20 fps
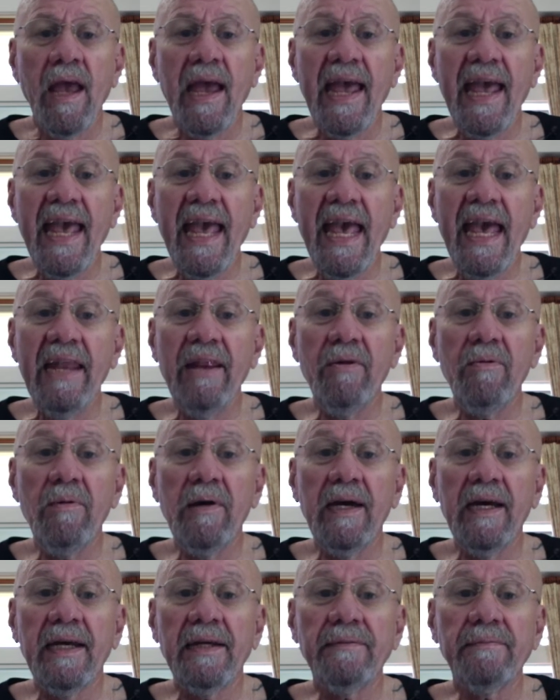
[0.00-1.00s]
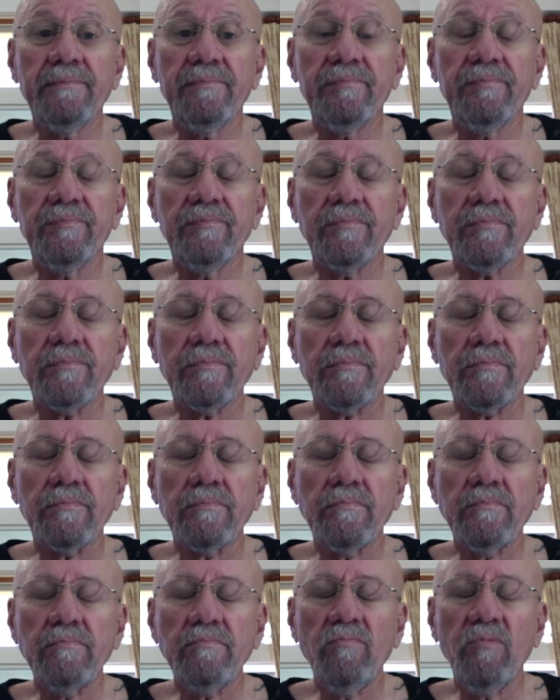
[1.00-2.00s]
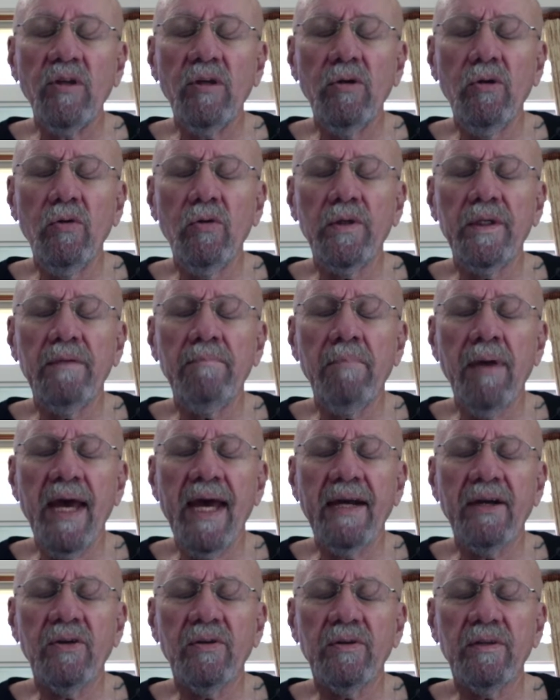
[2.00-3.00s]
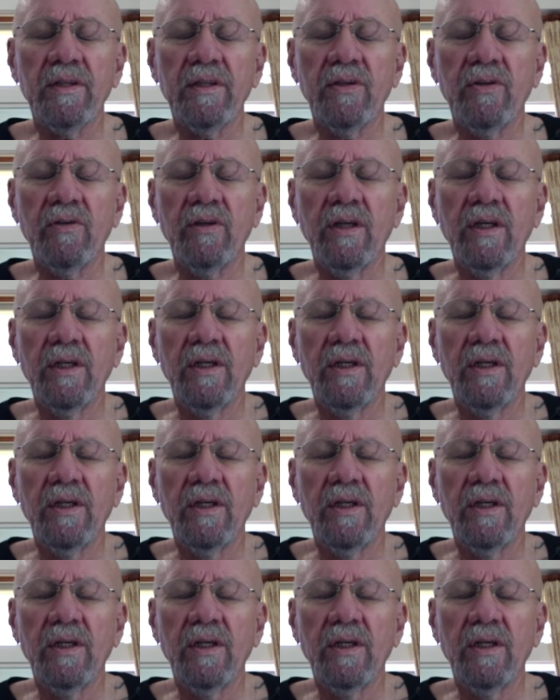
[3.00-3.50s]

Anyway, looking back on this,